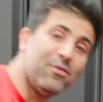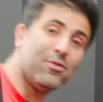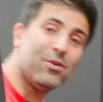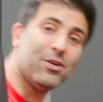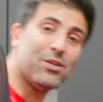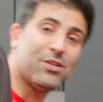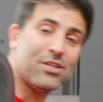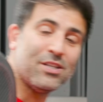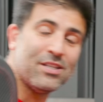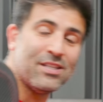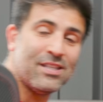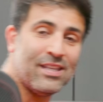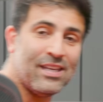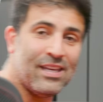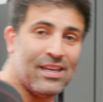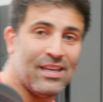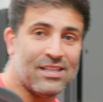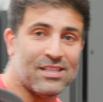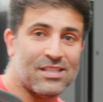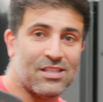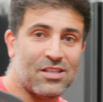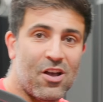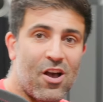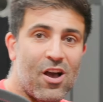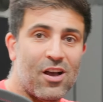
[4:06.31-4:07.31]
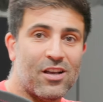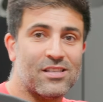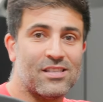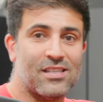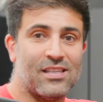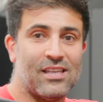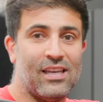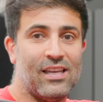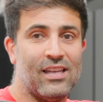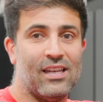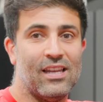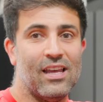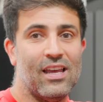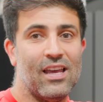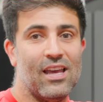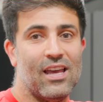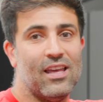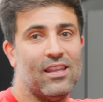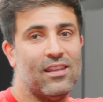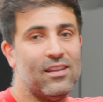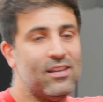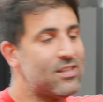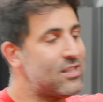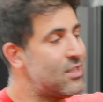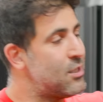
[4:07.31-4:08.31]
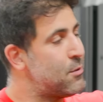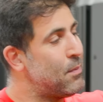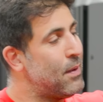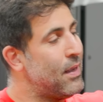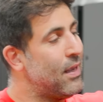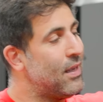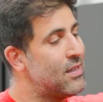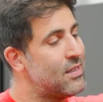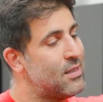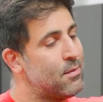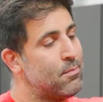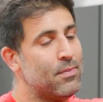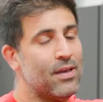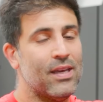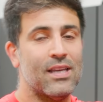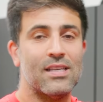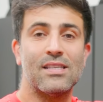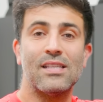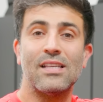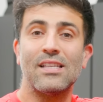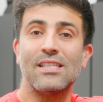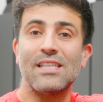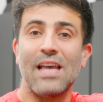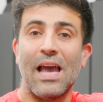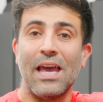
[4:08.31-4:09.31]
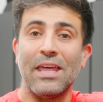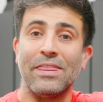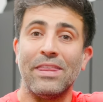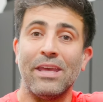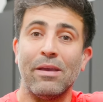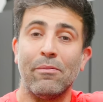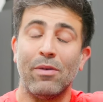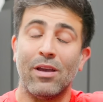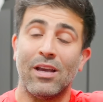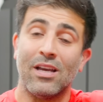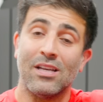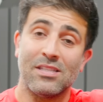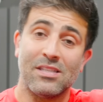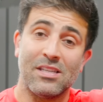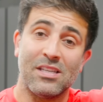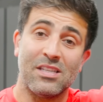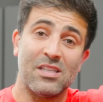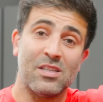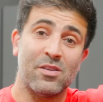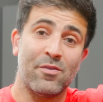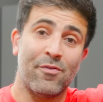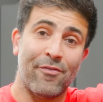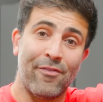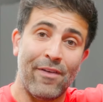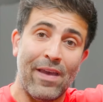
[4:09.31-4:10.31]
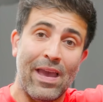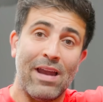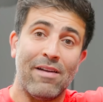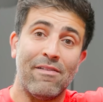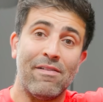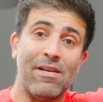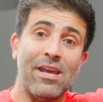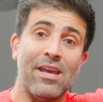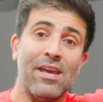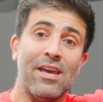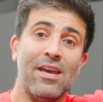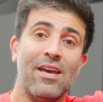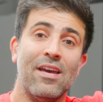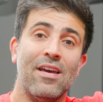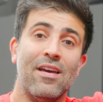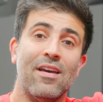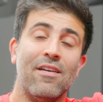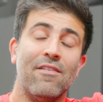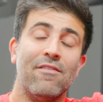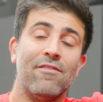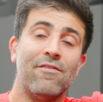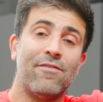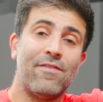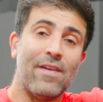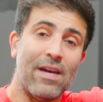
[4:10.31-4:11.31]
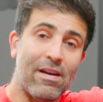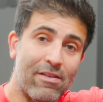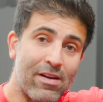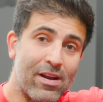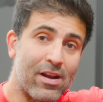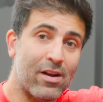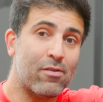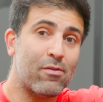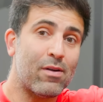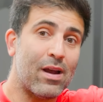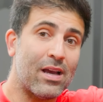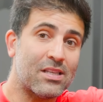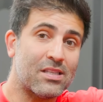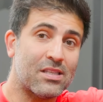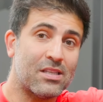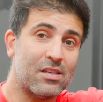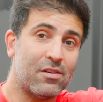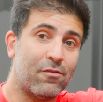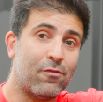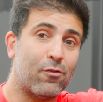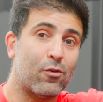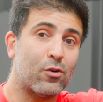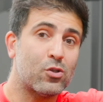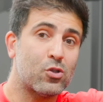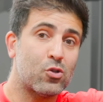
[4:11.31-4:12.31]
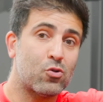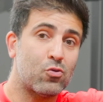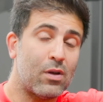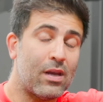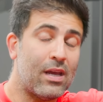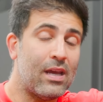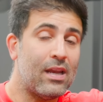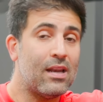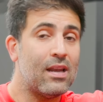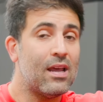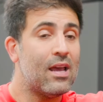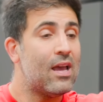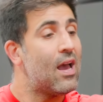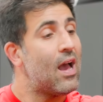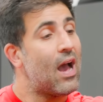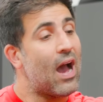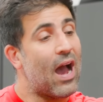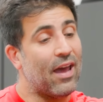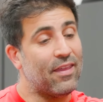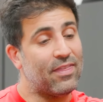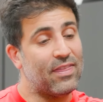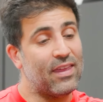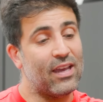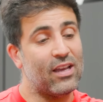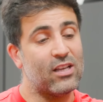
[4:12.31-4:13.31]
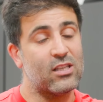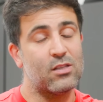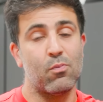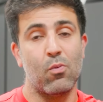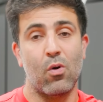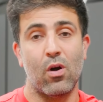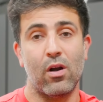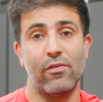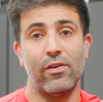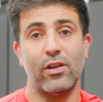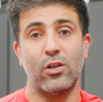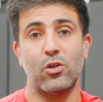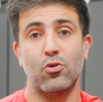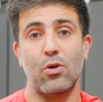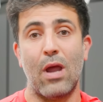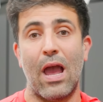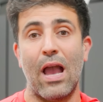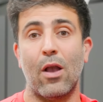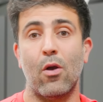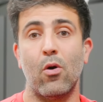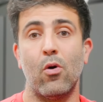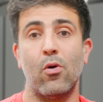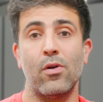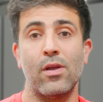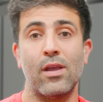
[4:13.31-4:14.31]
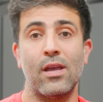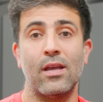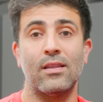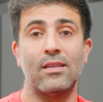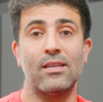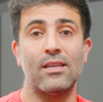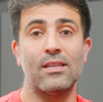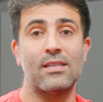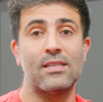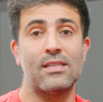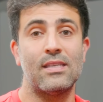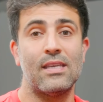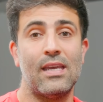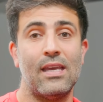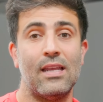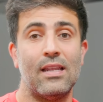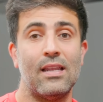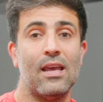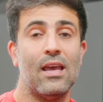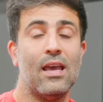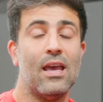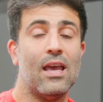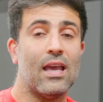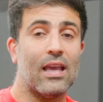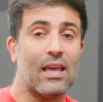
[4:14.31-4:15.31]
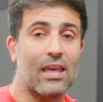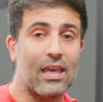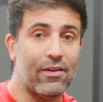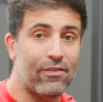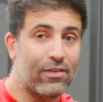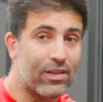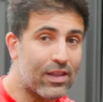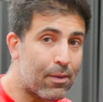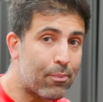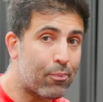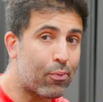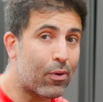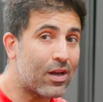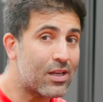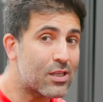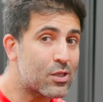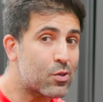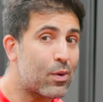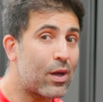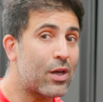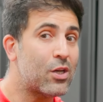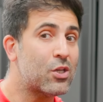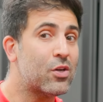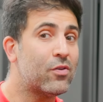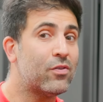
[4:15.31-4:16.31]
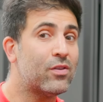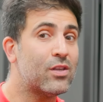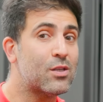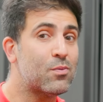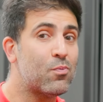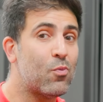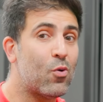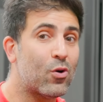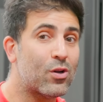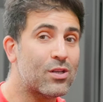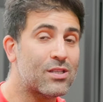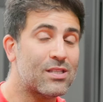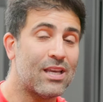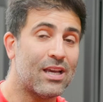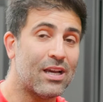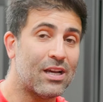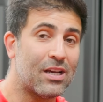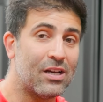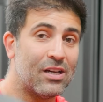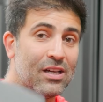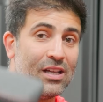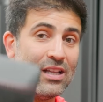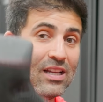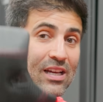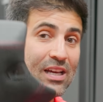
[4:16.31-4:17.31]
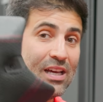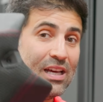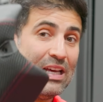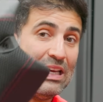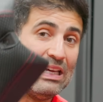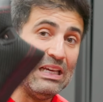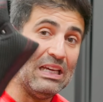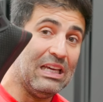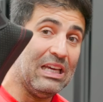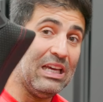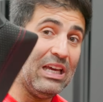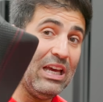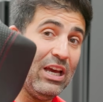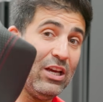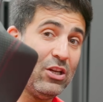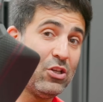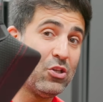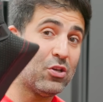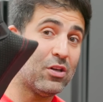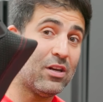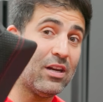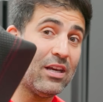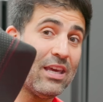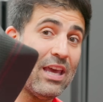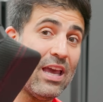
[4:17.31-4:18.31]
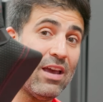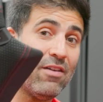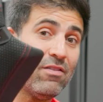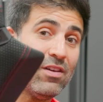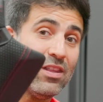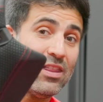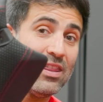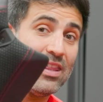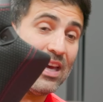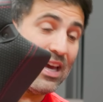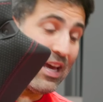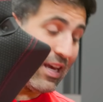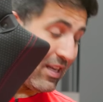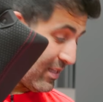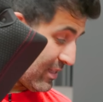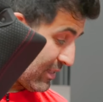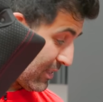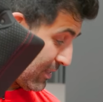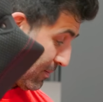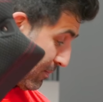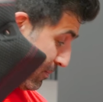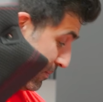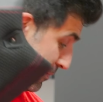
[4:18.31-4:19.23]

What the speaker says: which is the stock seat, this speaks business, I think, because this is very, very aggressive for street. I think it's more of a track-oriented seat. Given the price range of this motorcycle, it should have came with this.